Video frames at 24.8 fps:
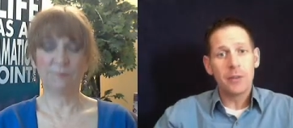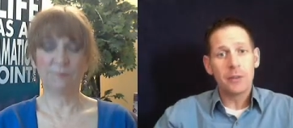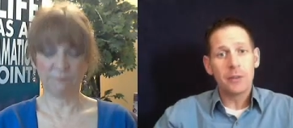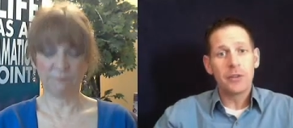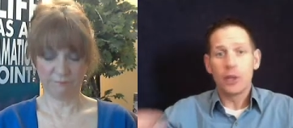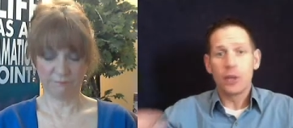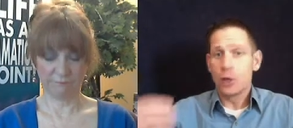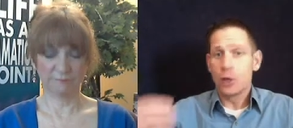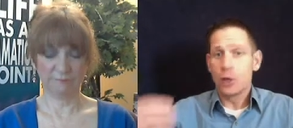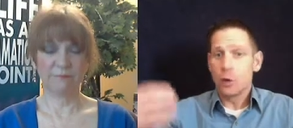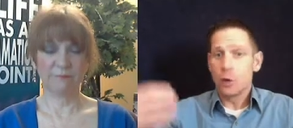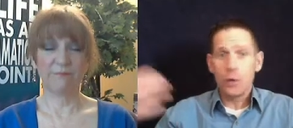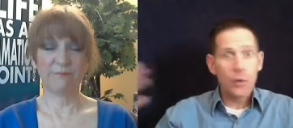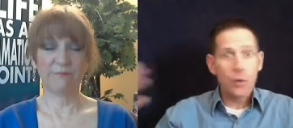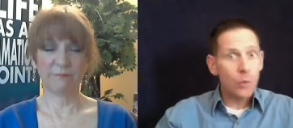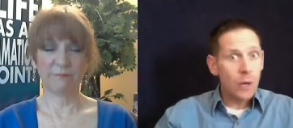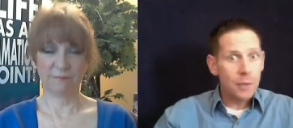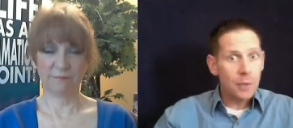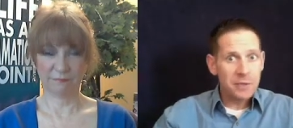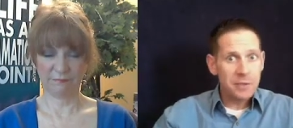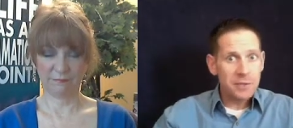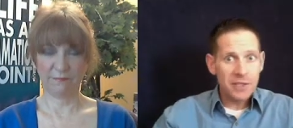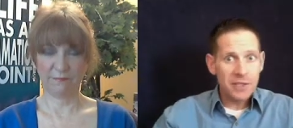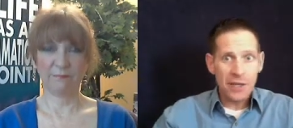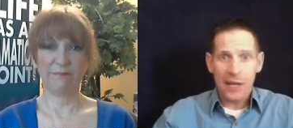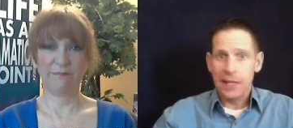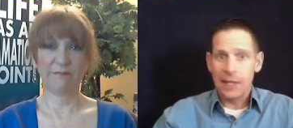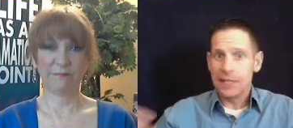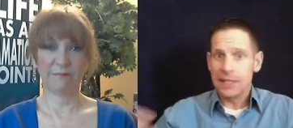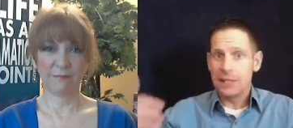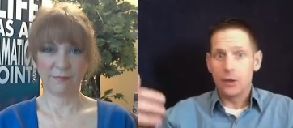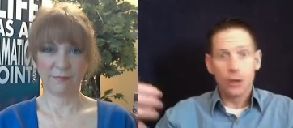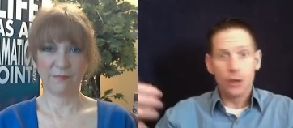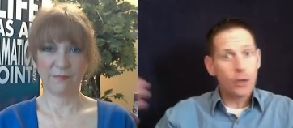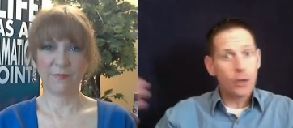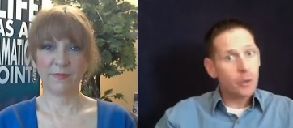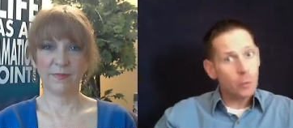Speaker 1: to go to the website
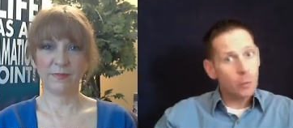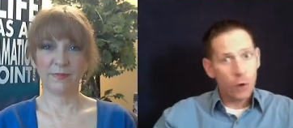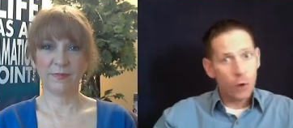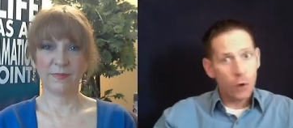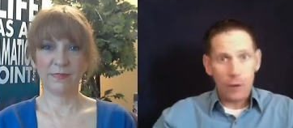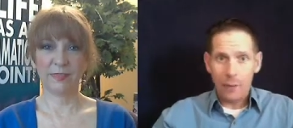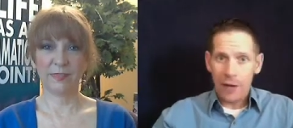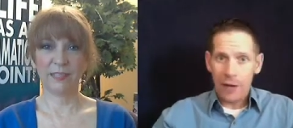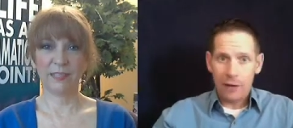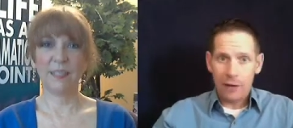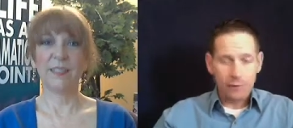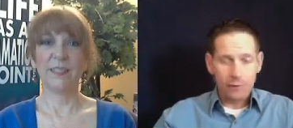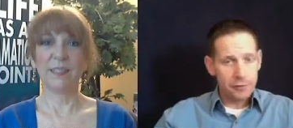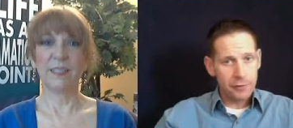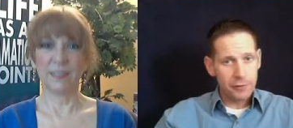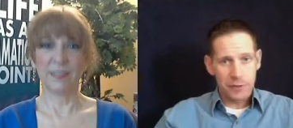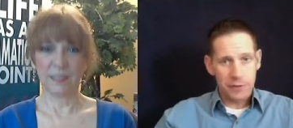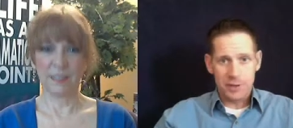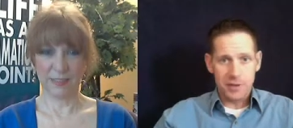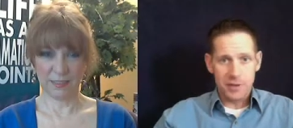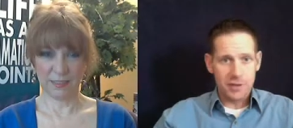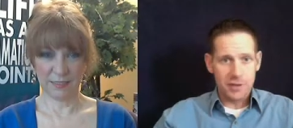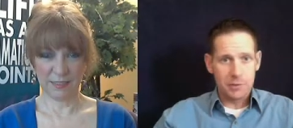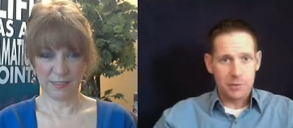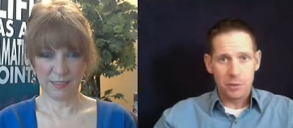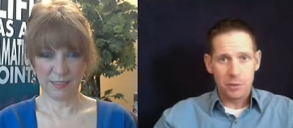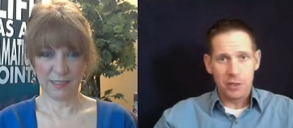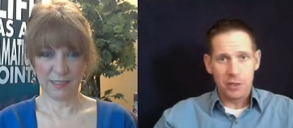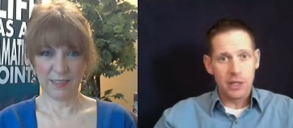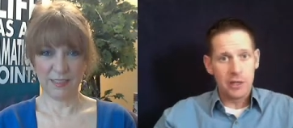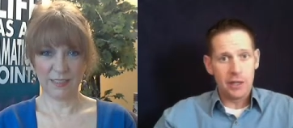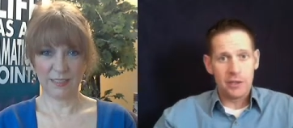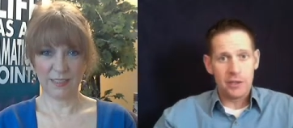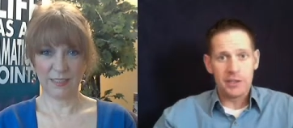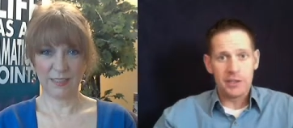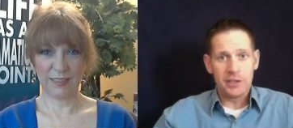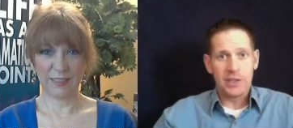and learn more about for instance
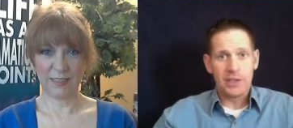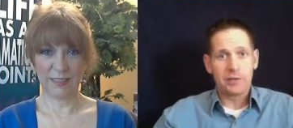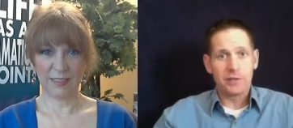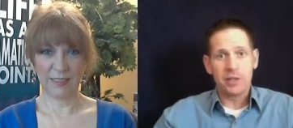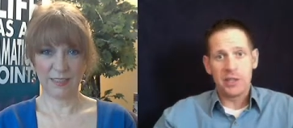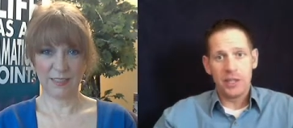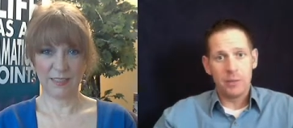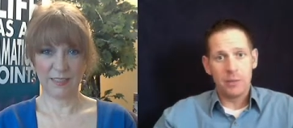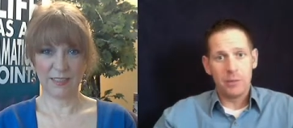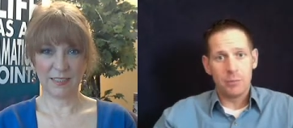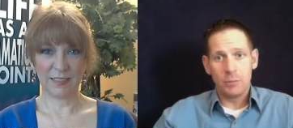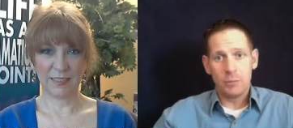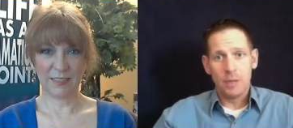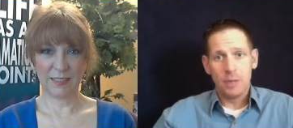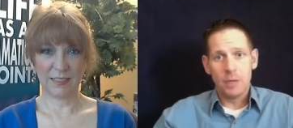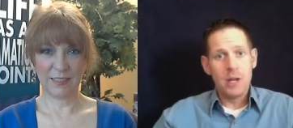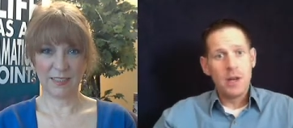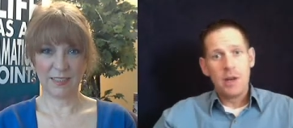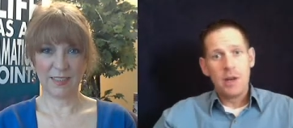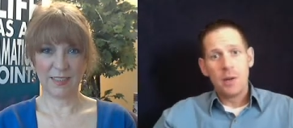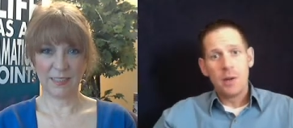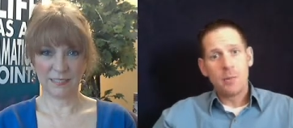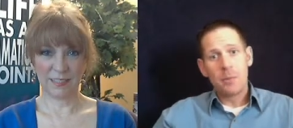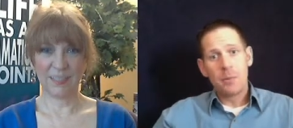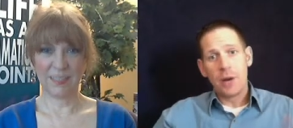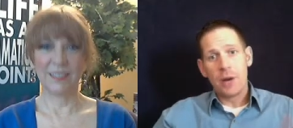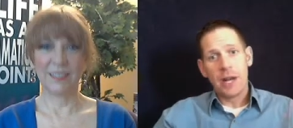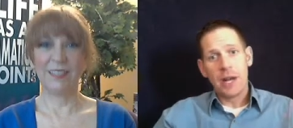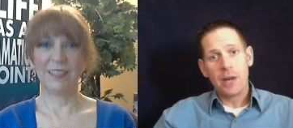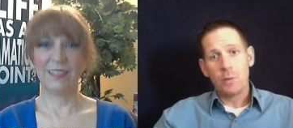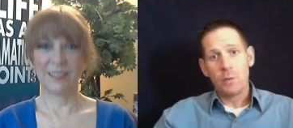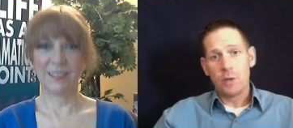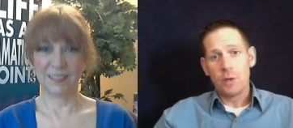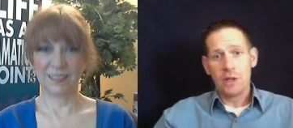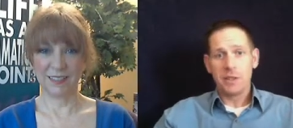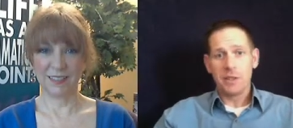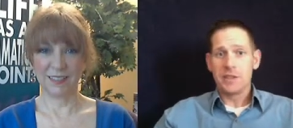millionaire 17 brian
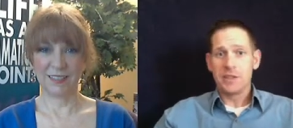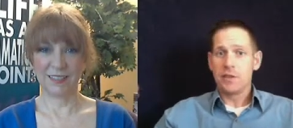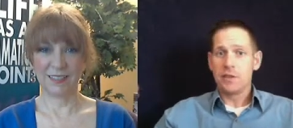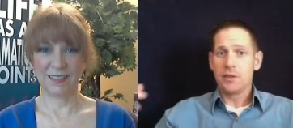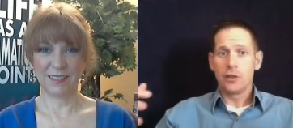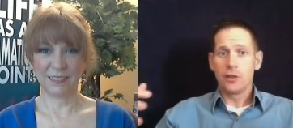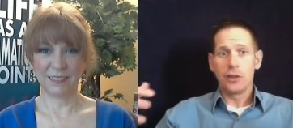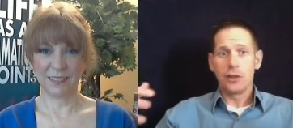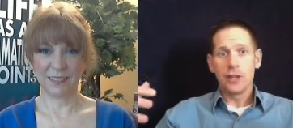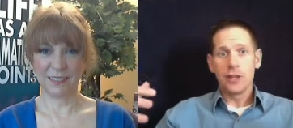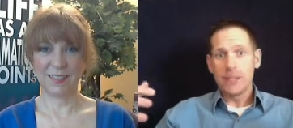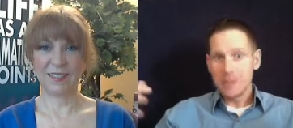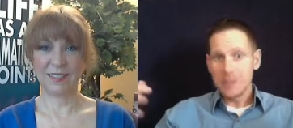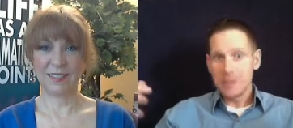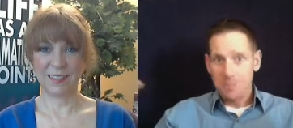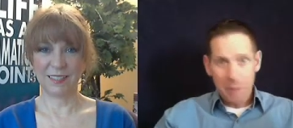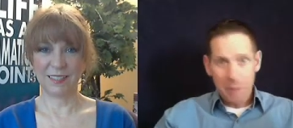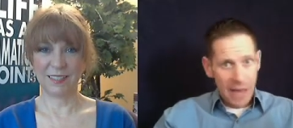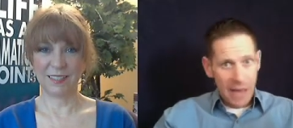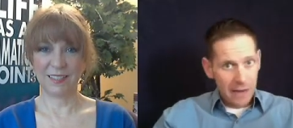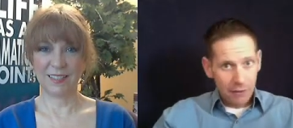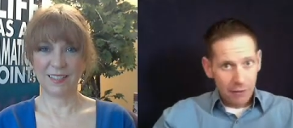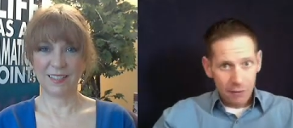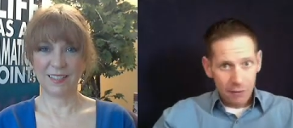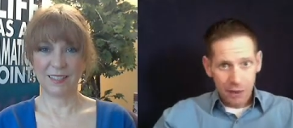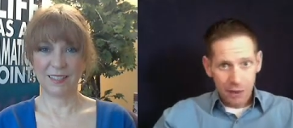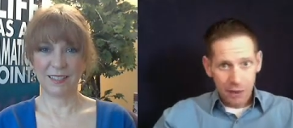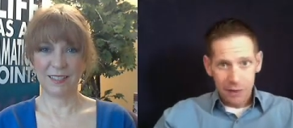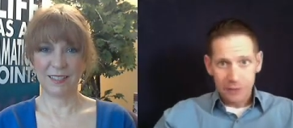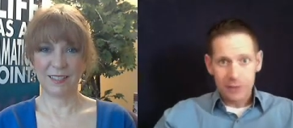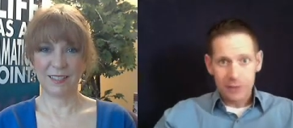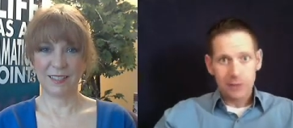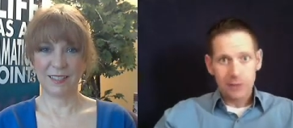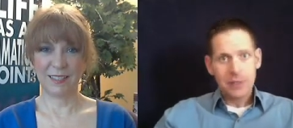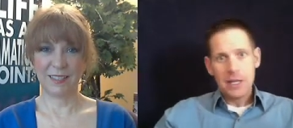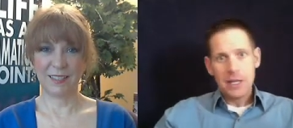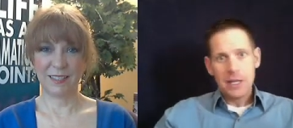willis and learn his background
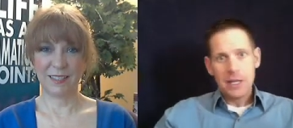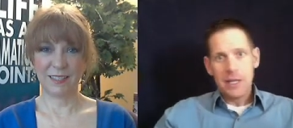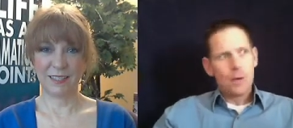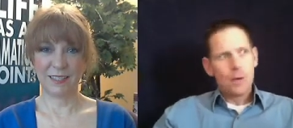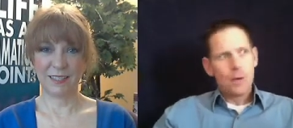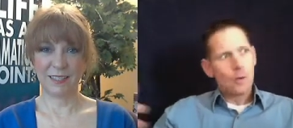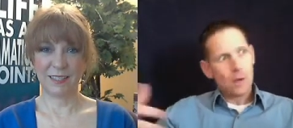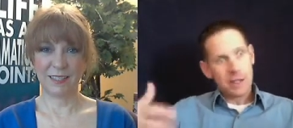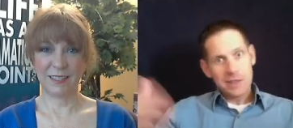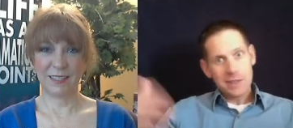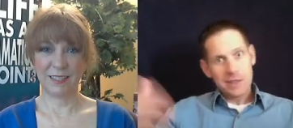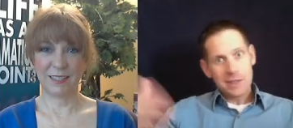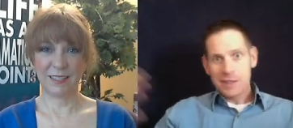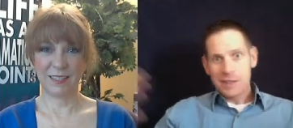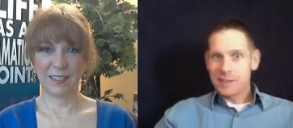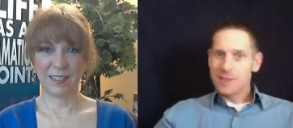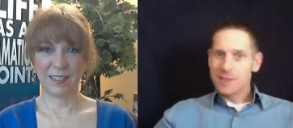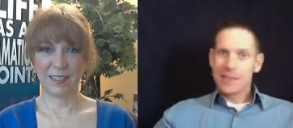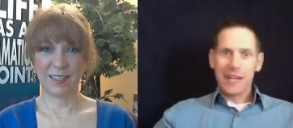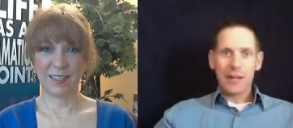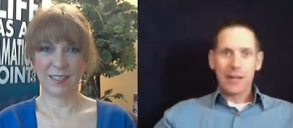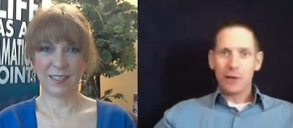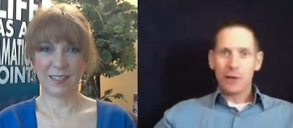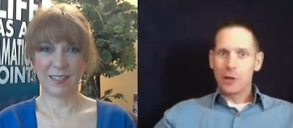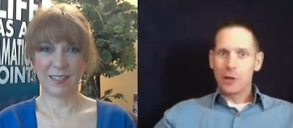and what is this title